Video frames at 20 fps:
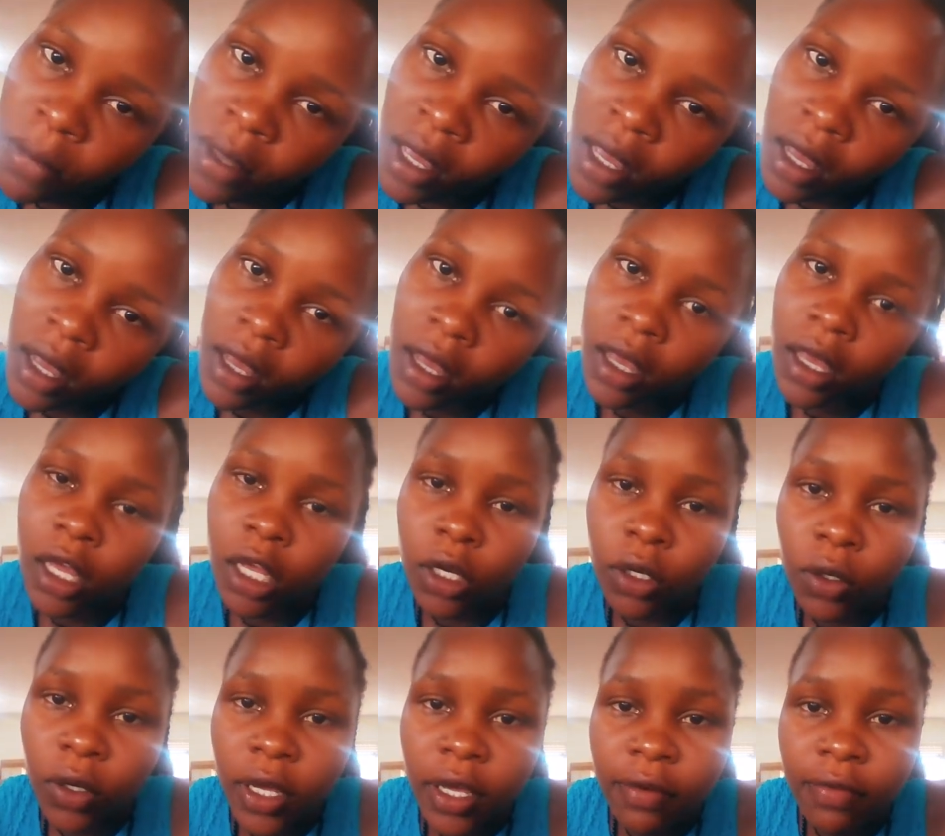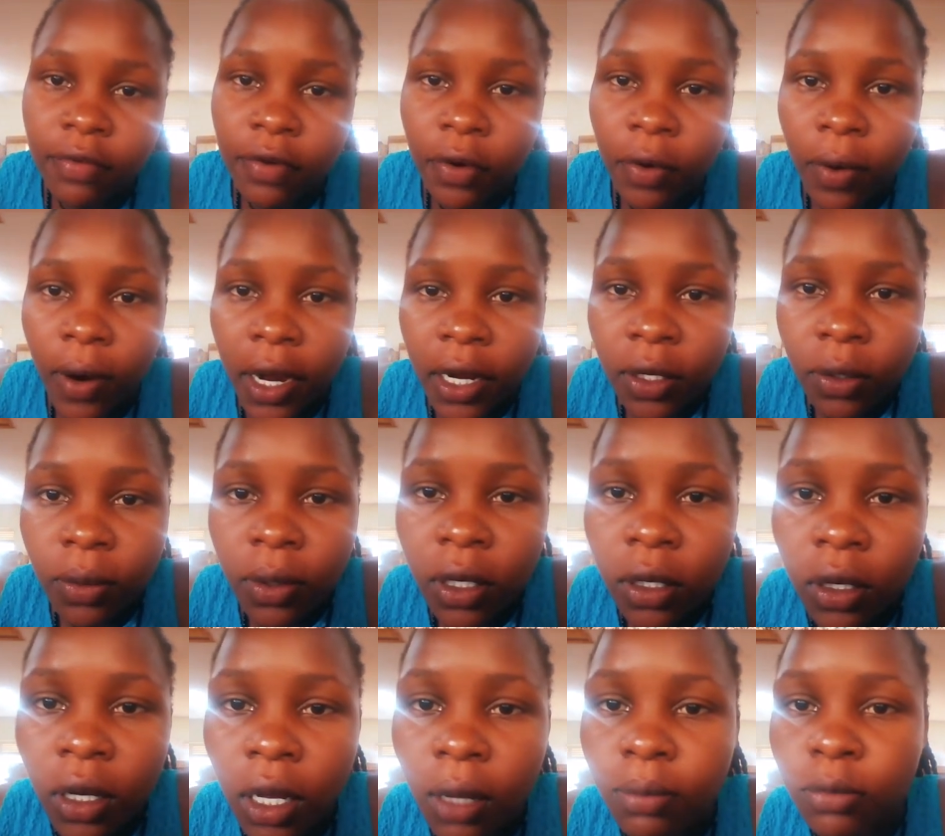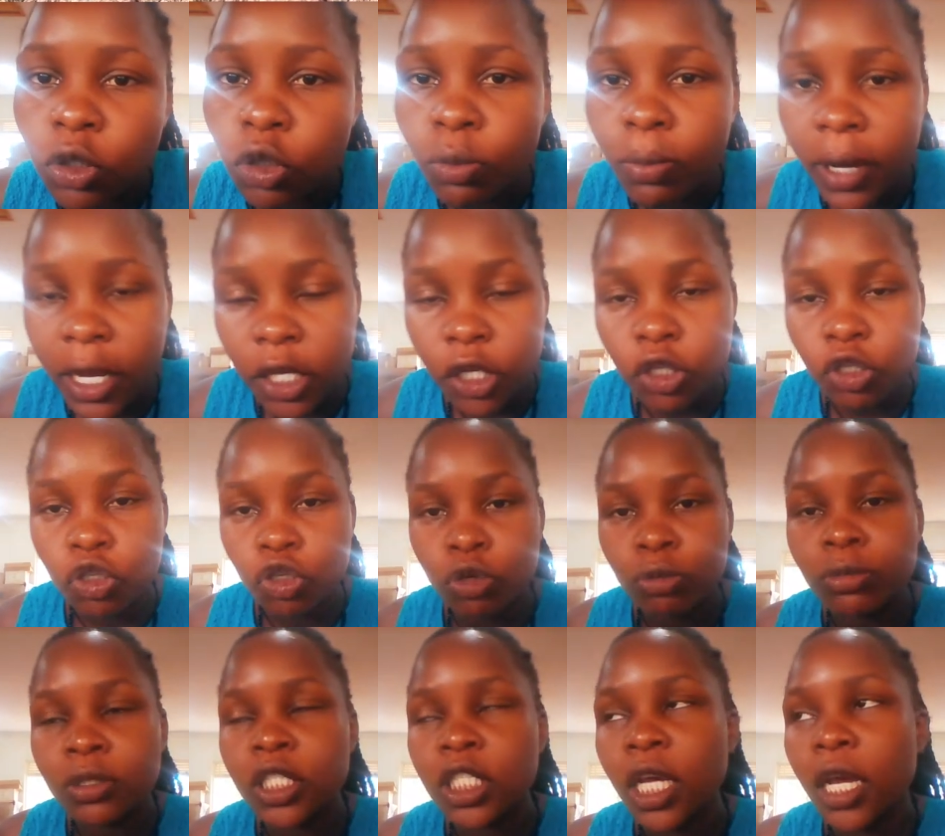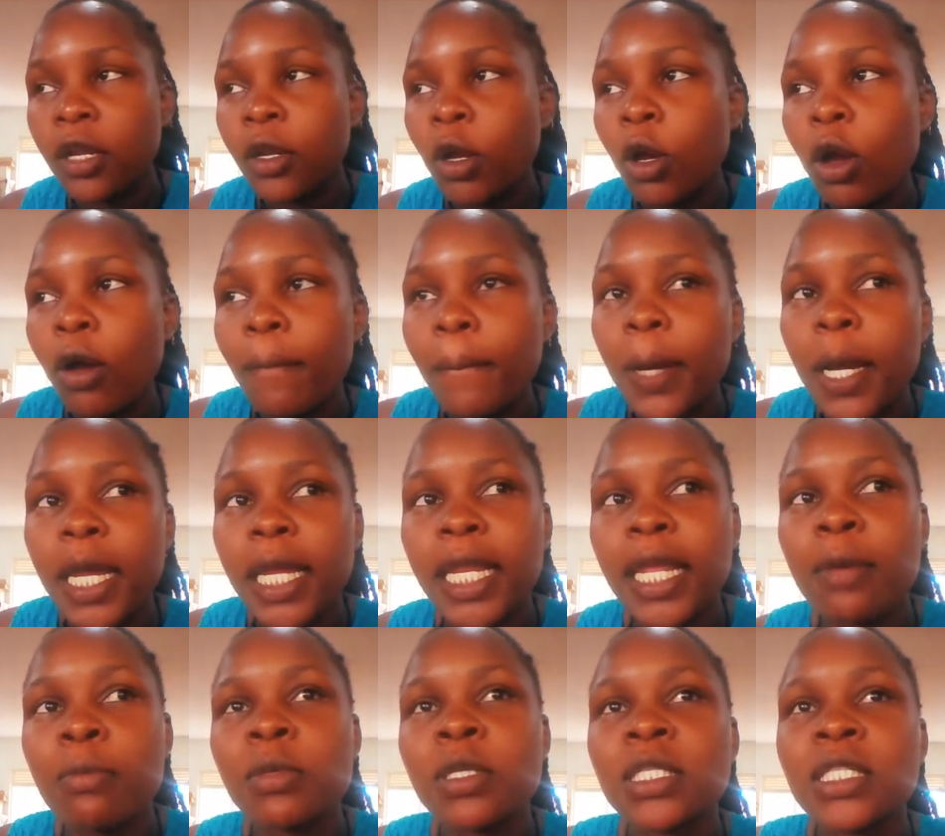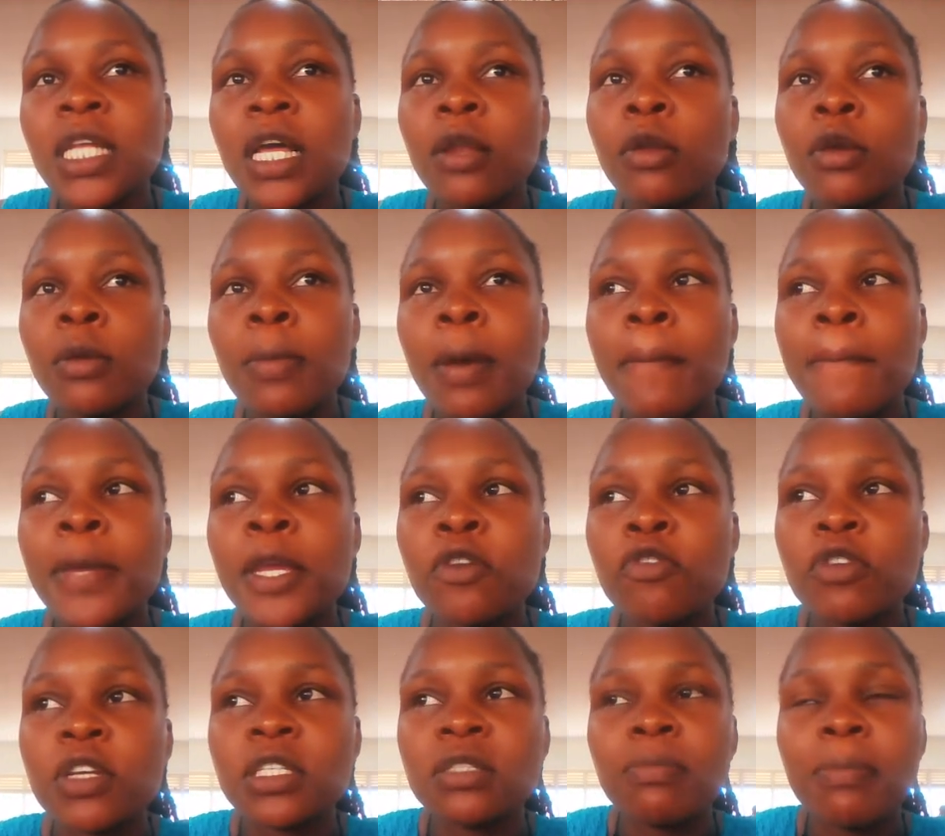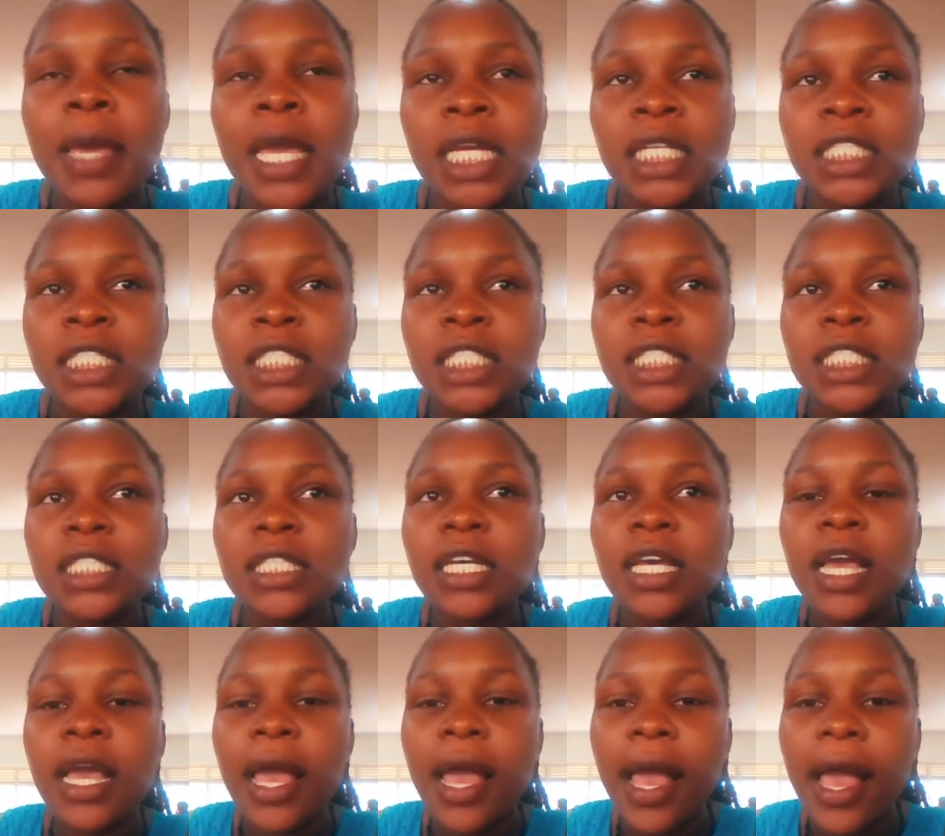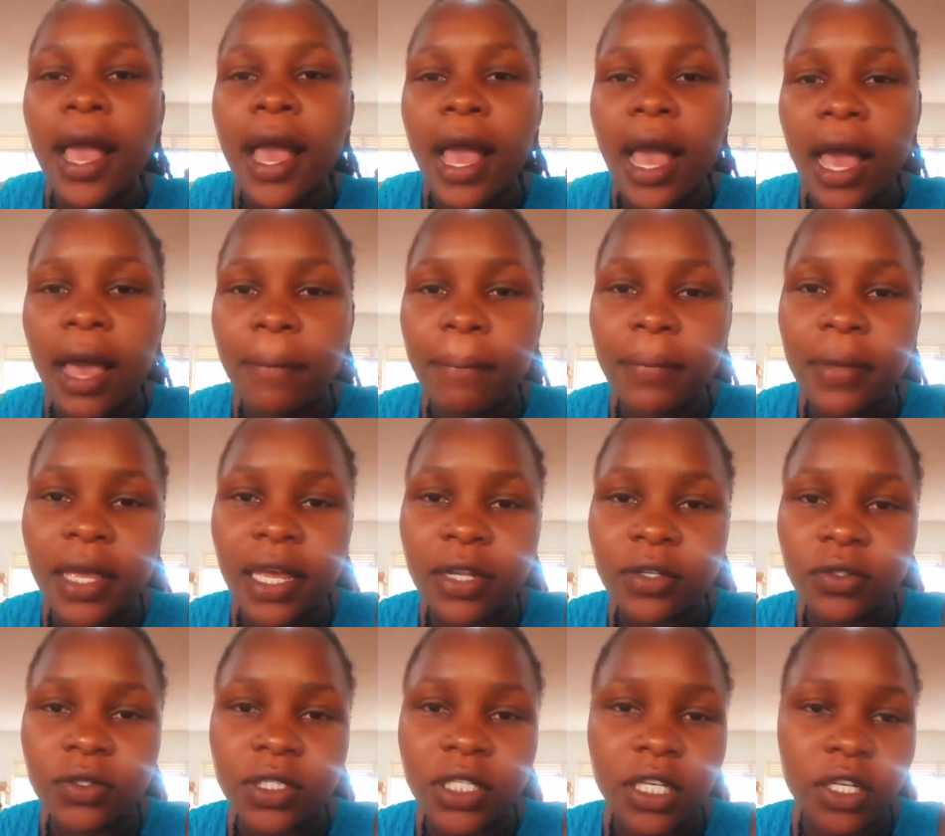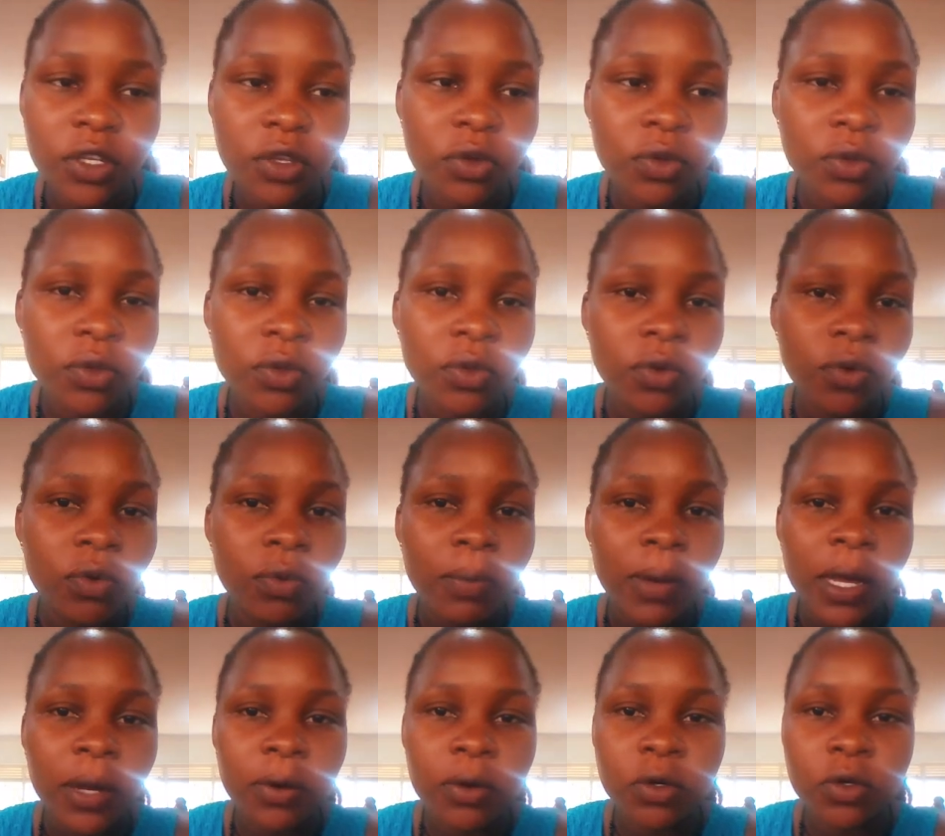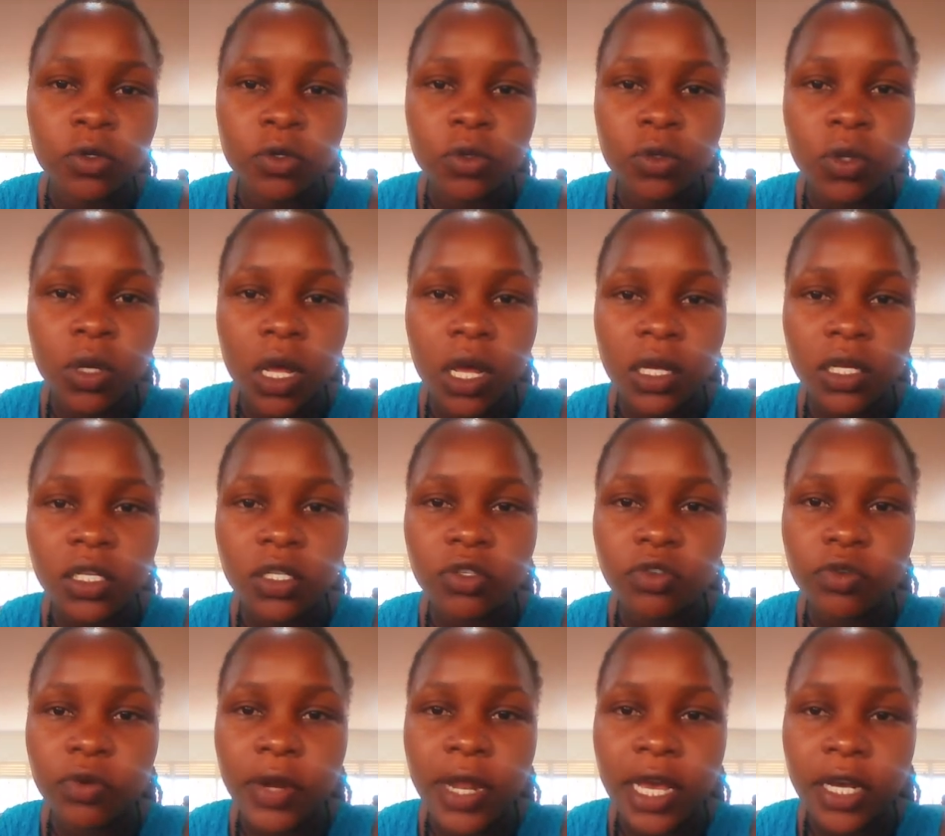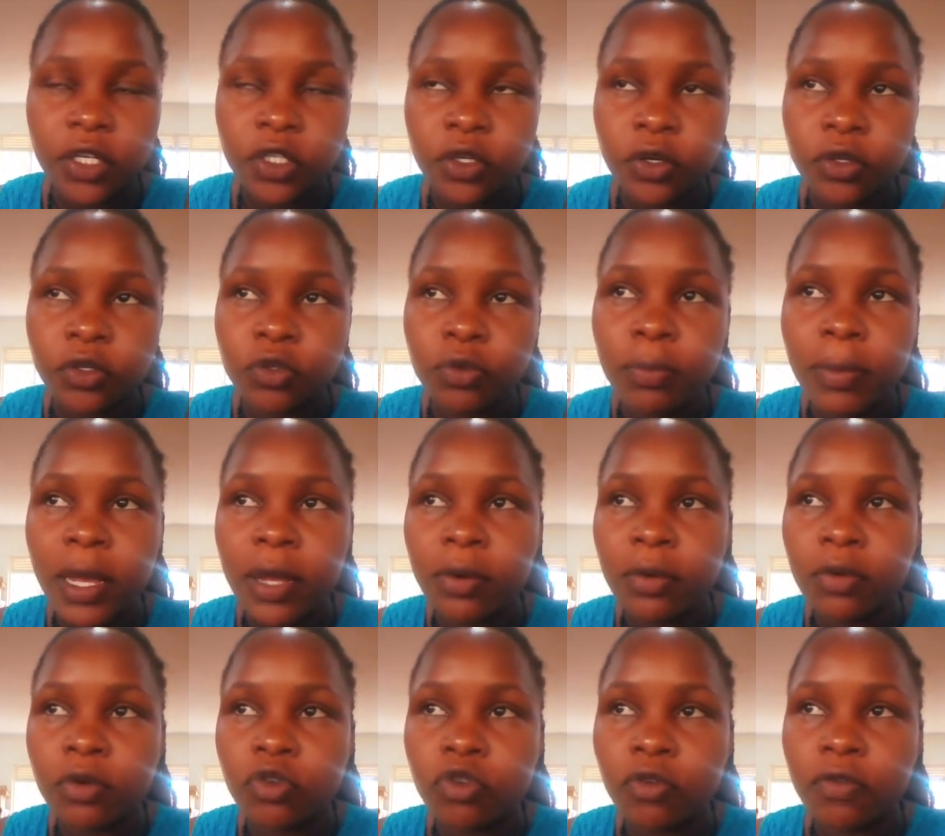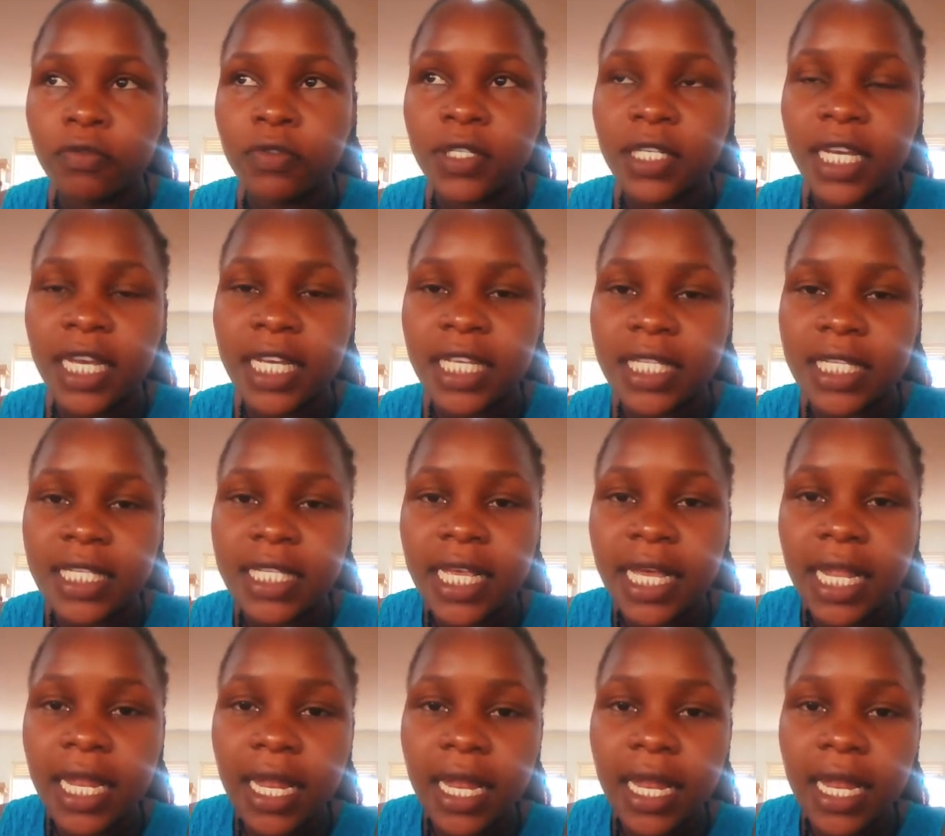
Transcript: Hello everyone, welcome to my YouTube channel. My name is Nalima Beatrice Betty. I'm here to take you through introduction to Microsoft Excel.